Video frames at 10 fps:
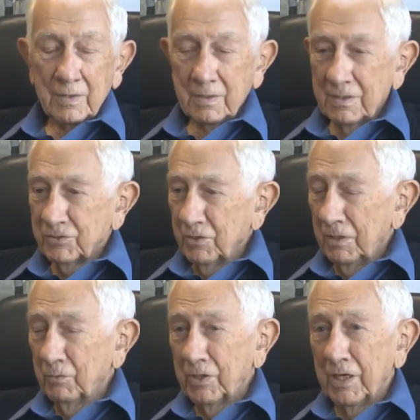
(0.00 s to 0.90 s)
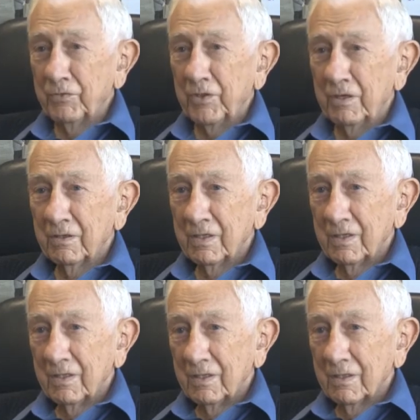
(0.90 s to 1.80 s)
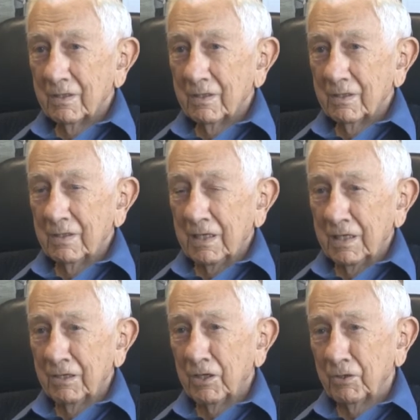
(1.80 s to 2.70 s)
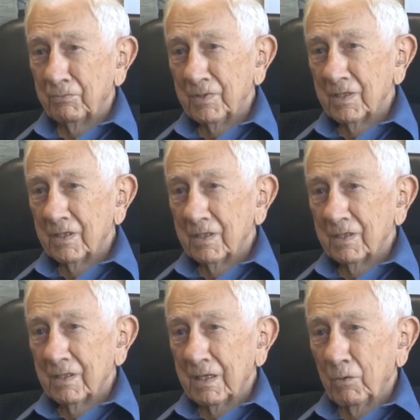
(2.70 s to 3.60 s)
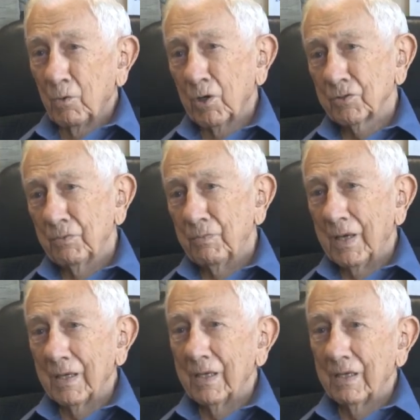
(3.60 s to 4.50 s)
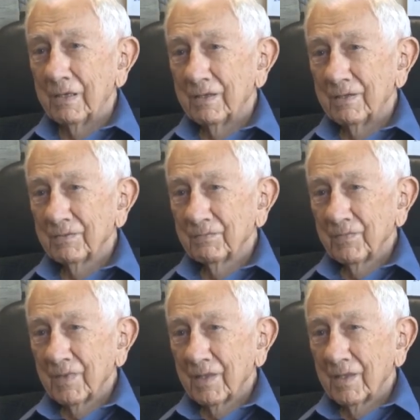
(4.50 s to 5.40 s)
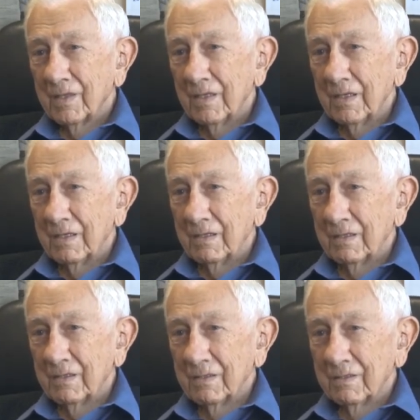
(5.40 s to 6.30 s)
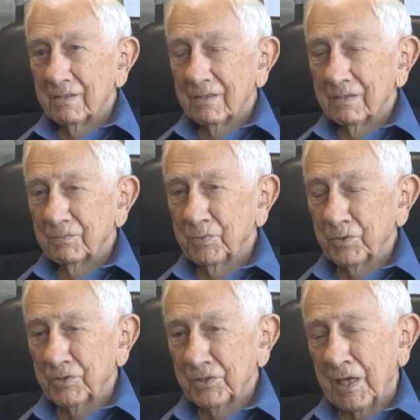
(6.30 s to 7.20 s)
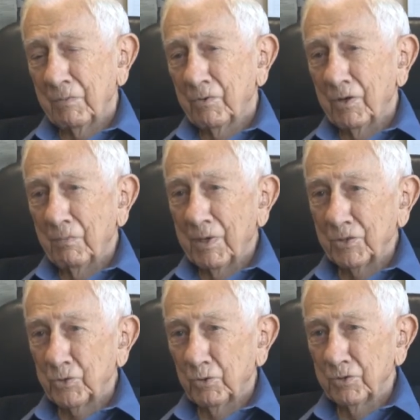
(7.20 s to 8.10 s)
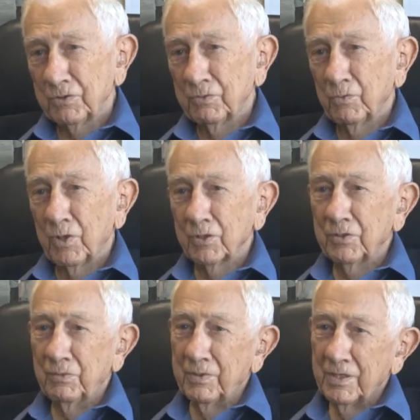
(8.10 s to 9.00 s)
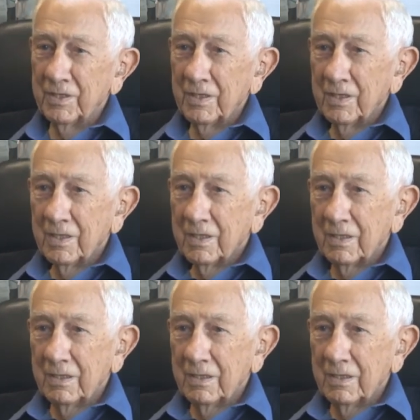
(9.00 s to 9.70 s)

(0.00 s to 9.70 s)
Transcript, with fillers: And so I went out there, and I got him, and I walked him back in. And uh, put his arm around my shoulder and walked him in.